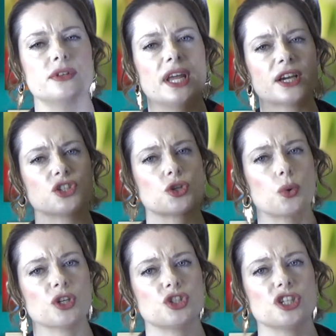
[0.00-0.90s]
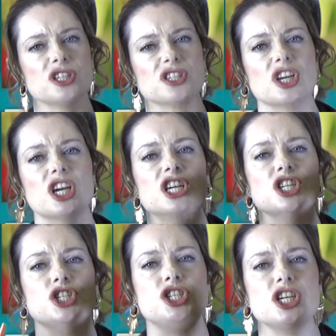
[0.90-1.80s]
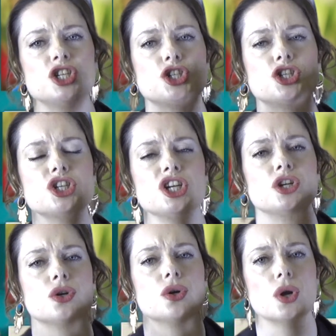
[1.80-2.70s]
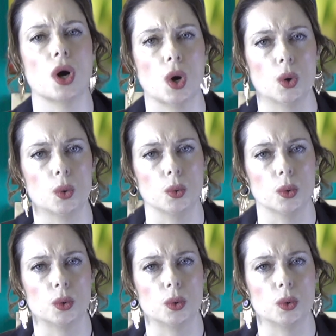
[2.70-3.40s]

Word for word: next question is, did she know